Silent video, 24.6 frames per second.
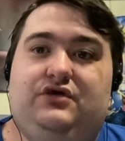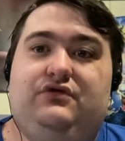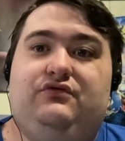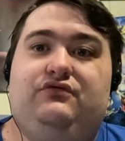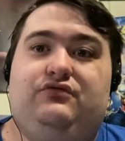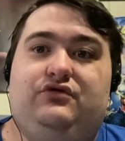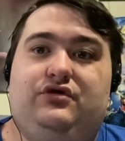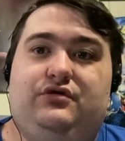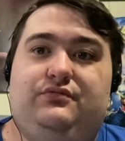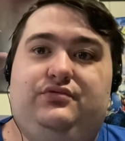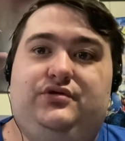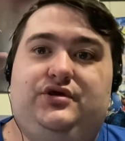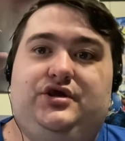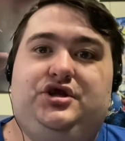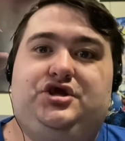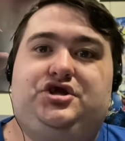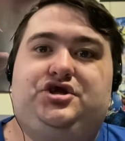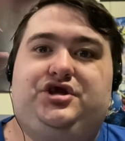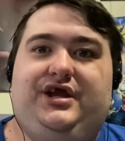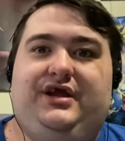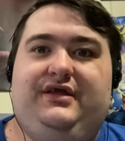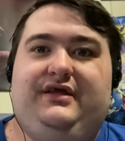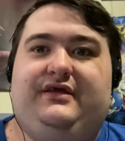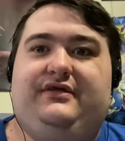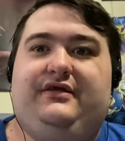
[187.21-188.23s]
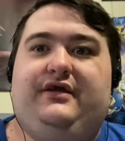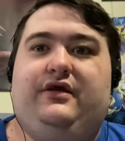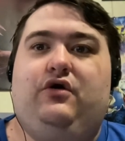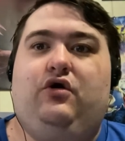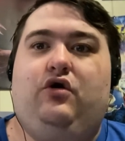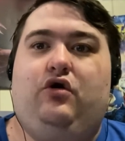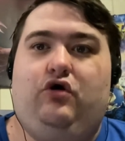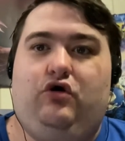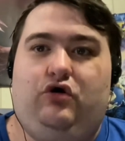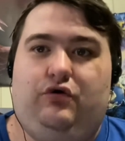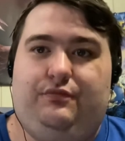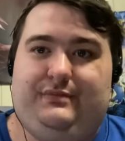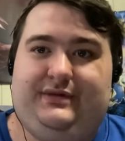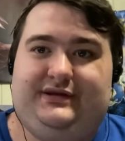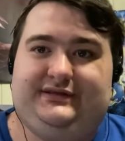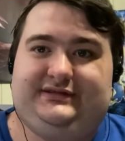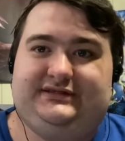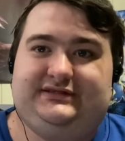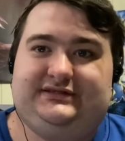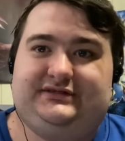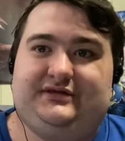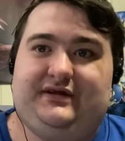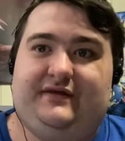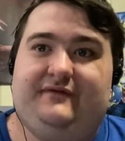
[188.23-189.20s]
I really appreciate liking all my
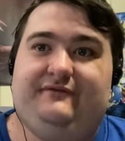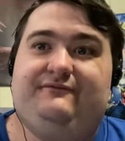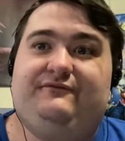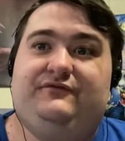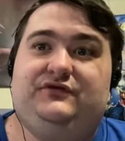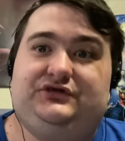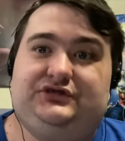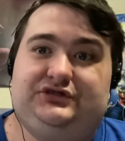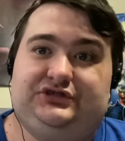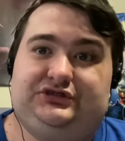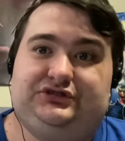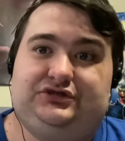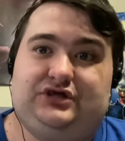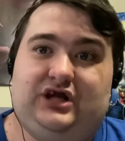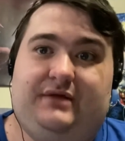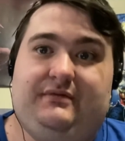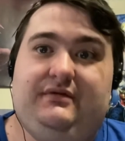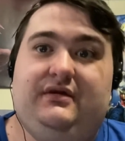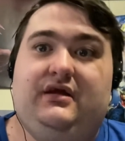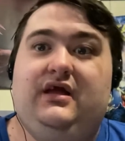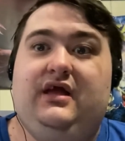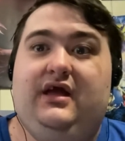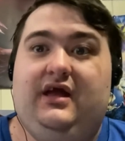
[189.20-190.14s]
subscribers for subscribing,